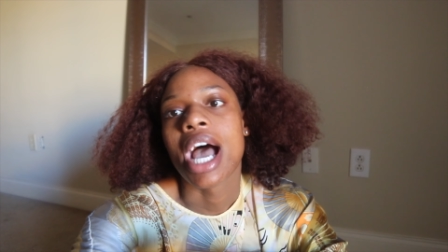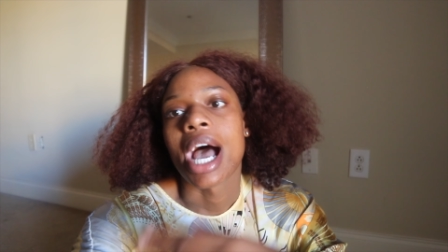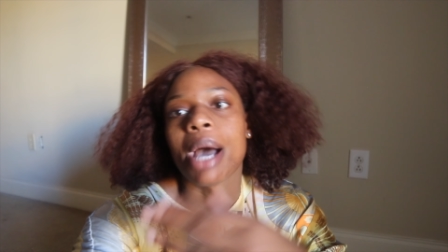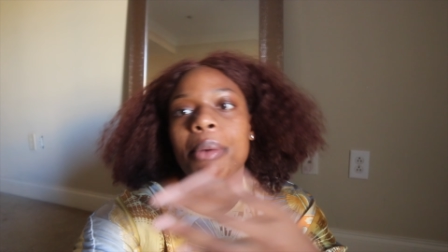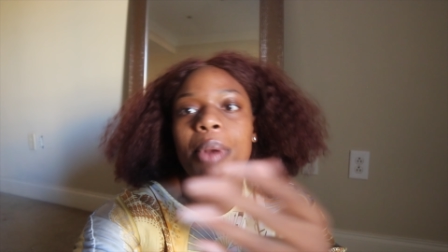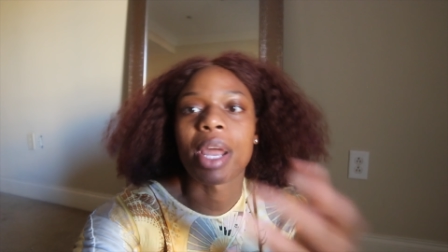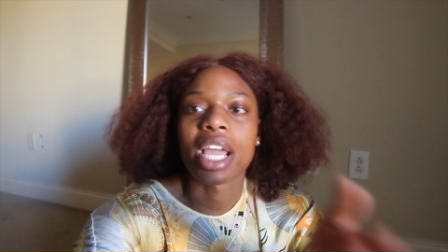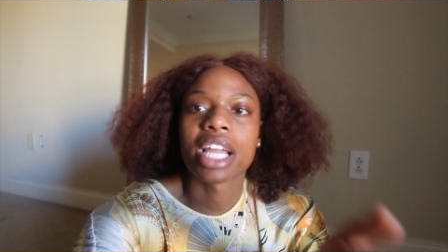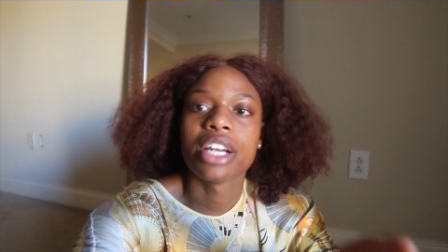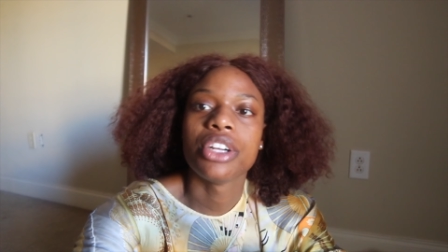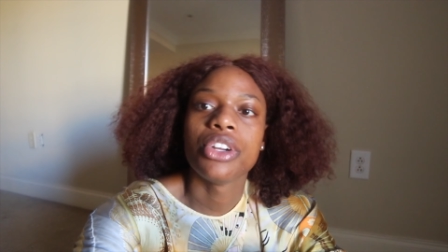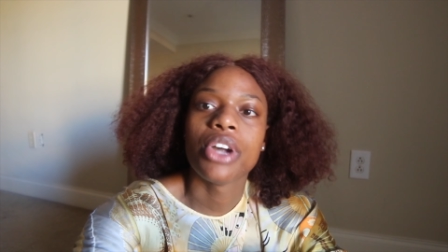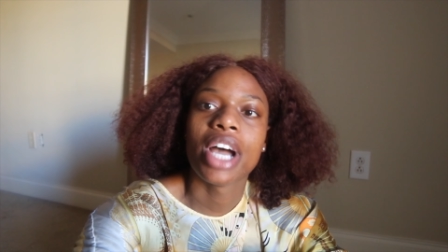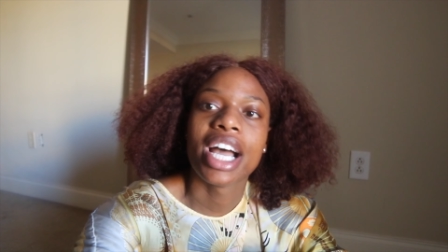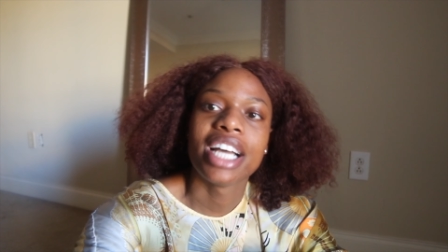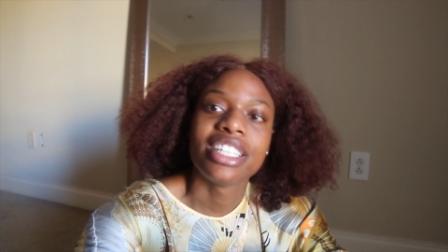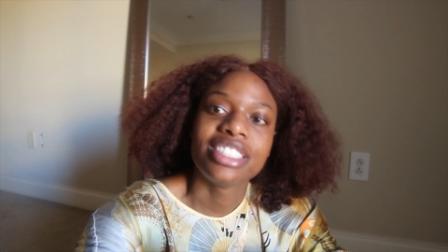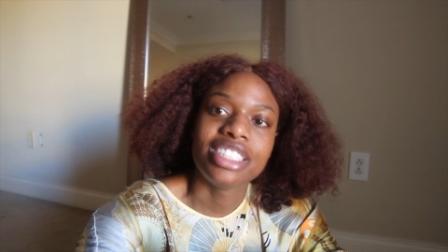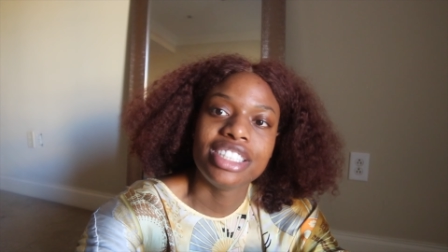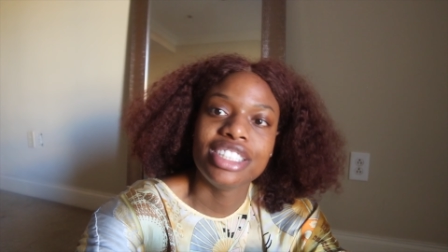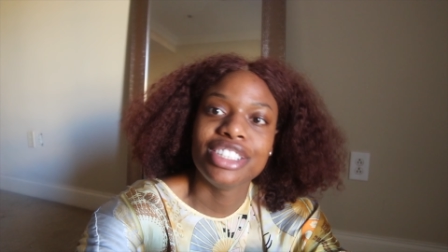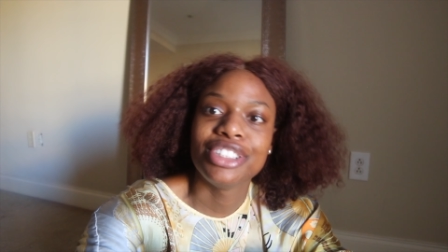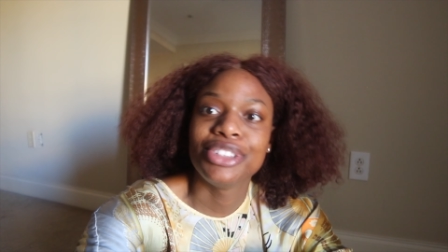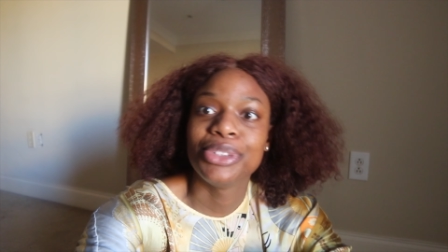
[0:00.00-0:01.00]
I'm not gonna know
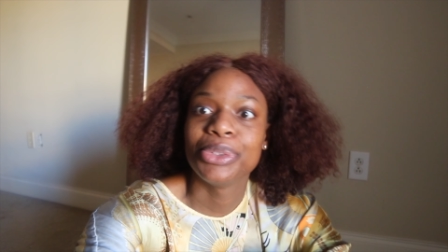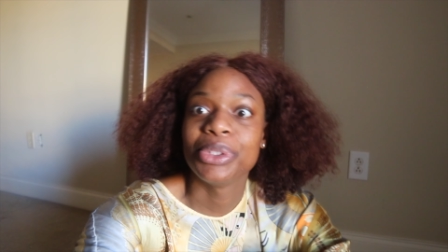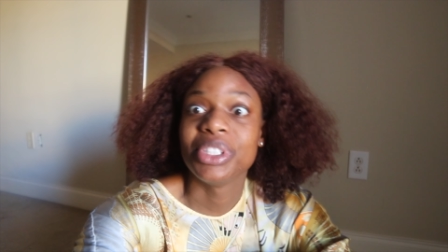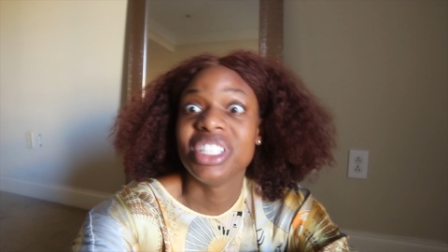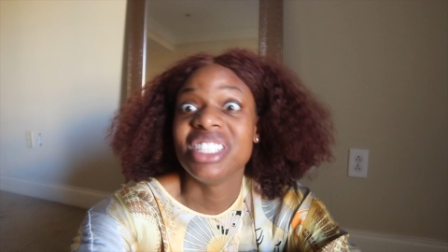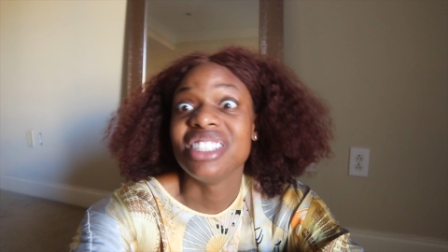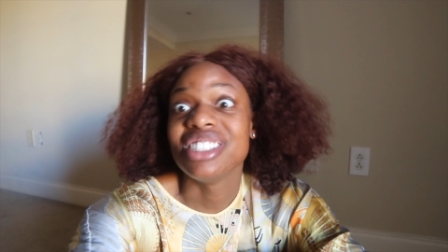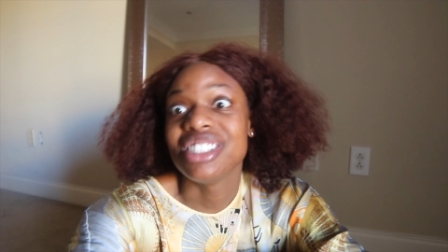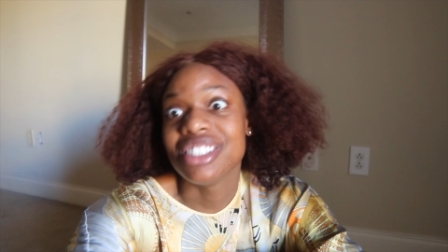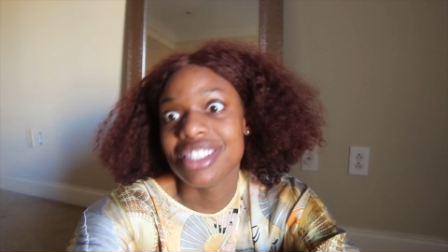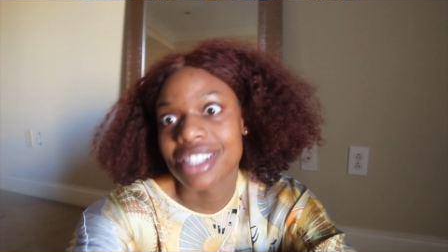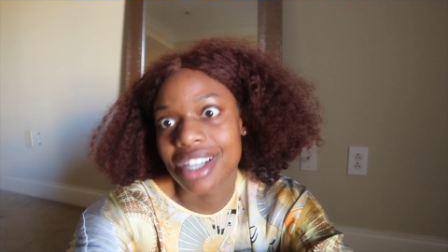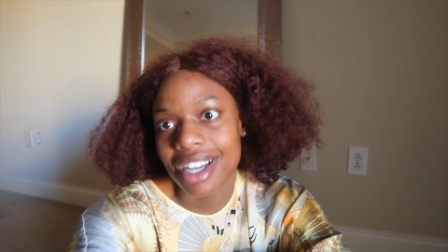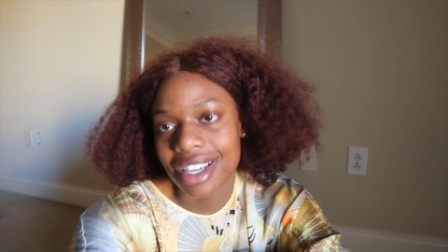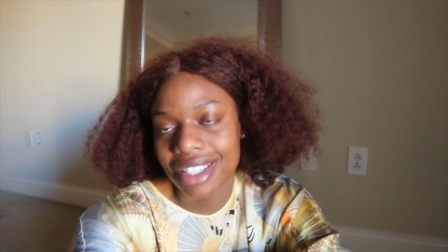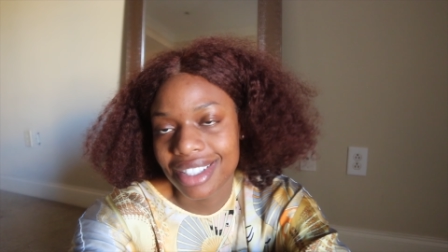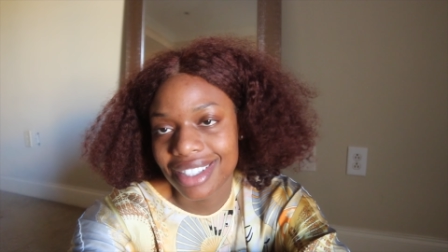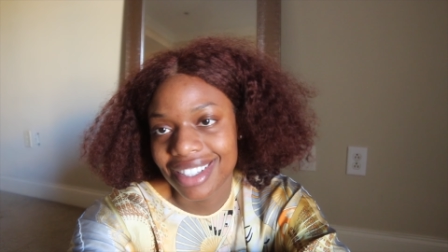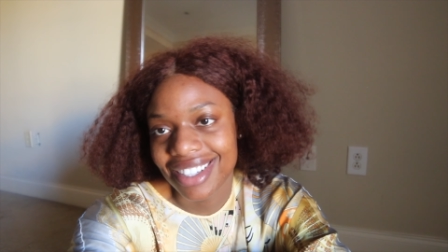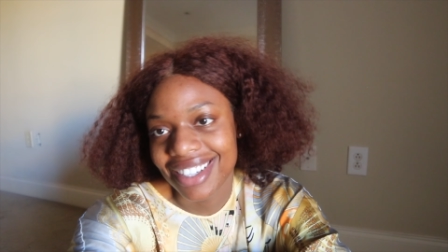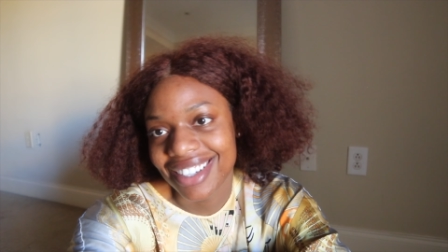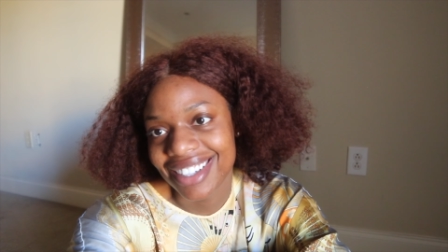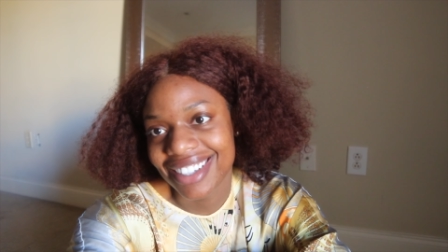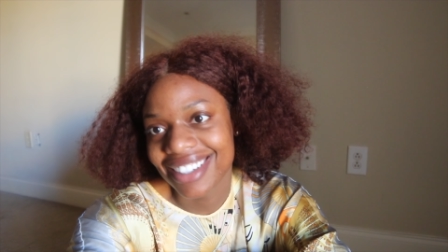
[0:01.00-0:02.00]
how she's doing. The
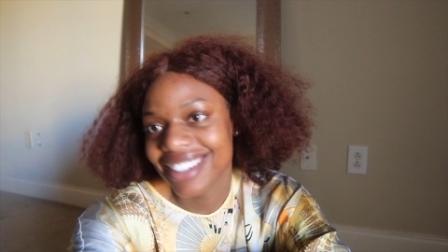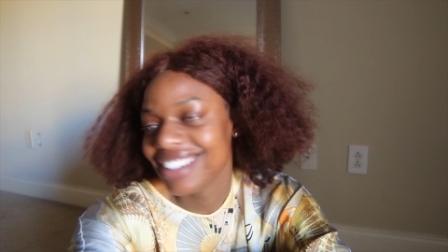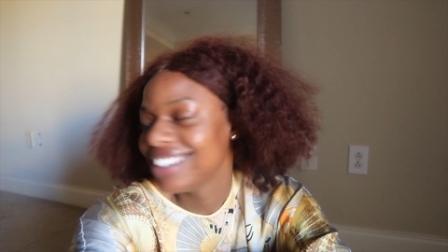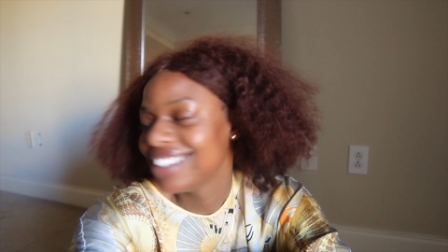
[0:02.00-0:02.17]
shunda. Or you